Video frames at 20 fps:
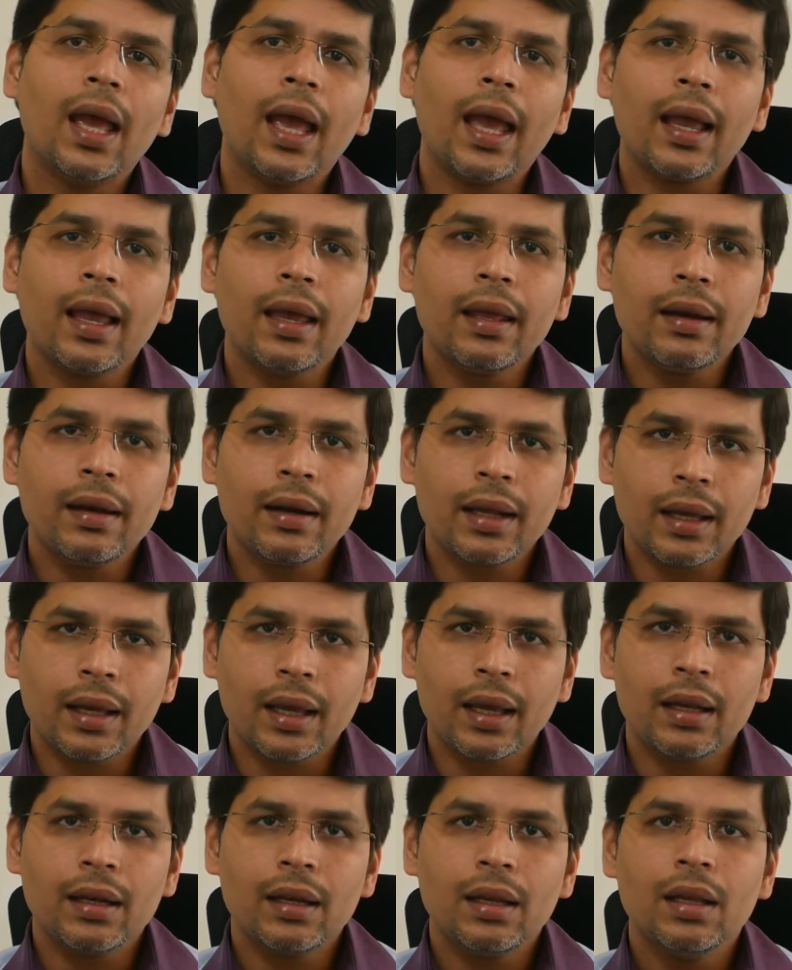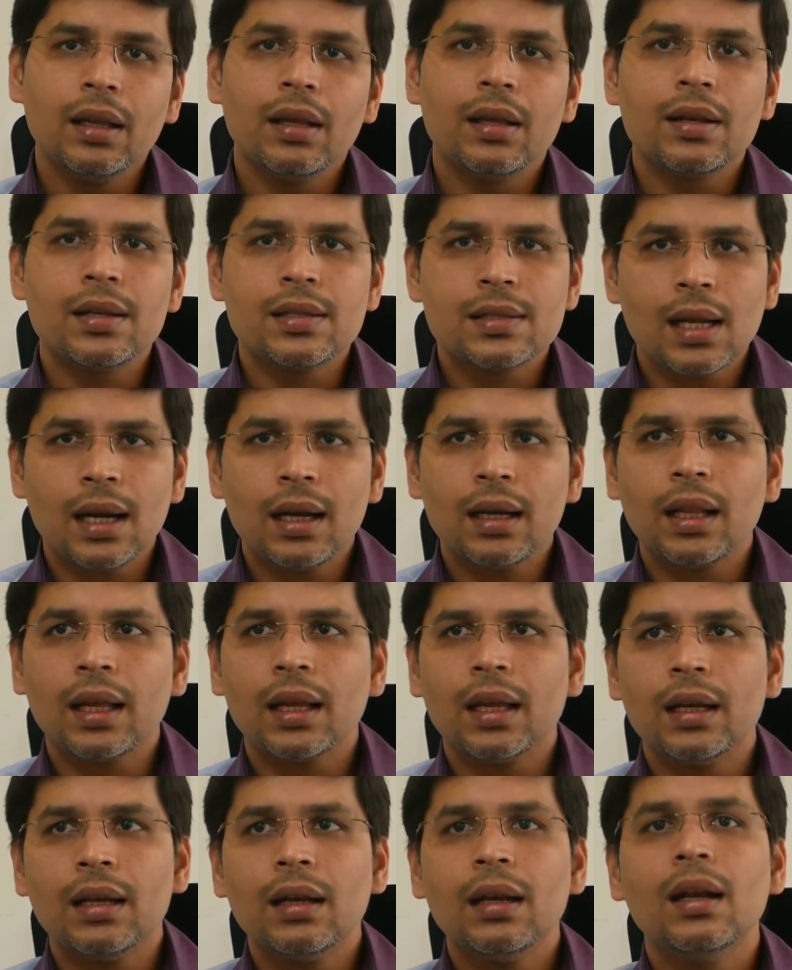again and again,
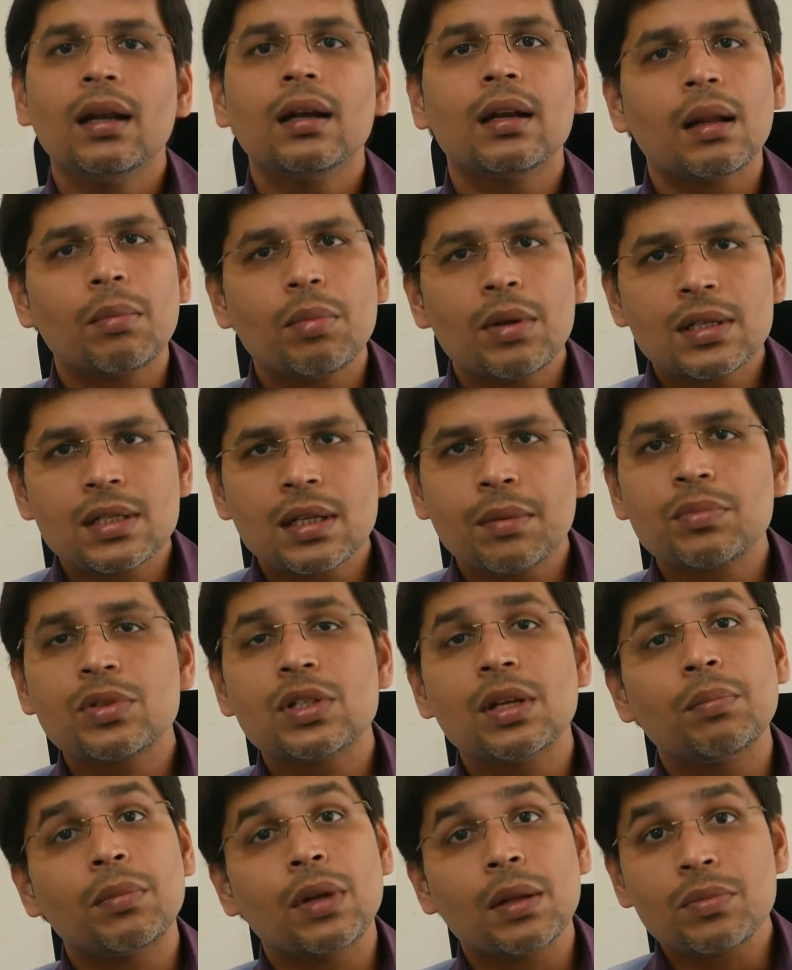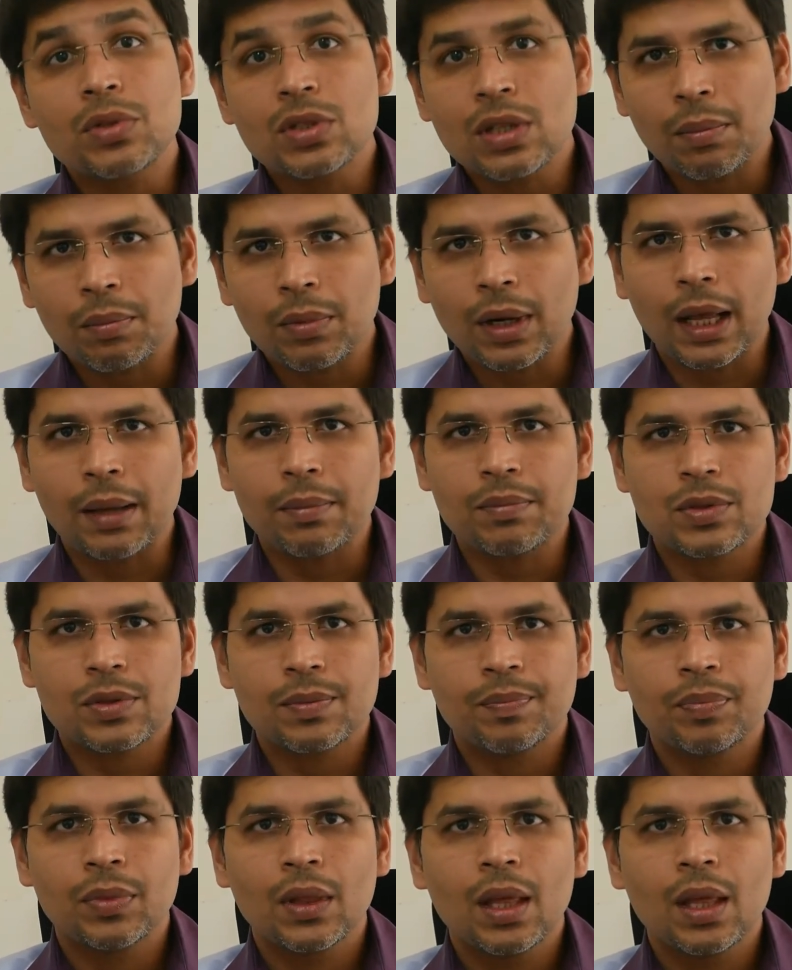resulting in troublesome symptoms sometimes.